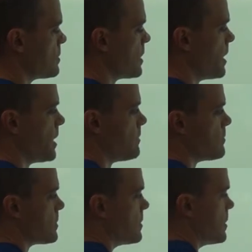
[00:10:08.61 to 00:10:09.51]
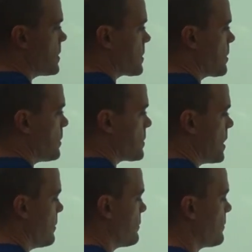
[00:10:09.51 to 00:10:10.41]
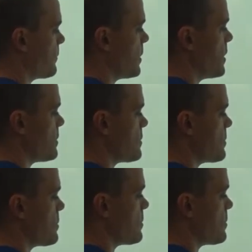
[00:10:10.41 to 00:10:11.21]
times this goes out front.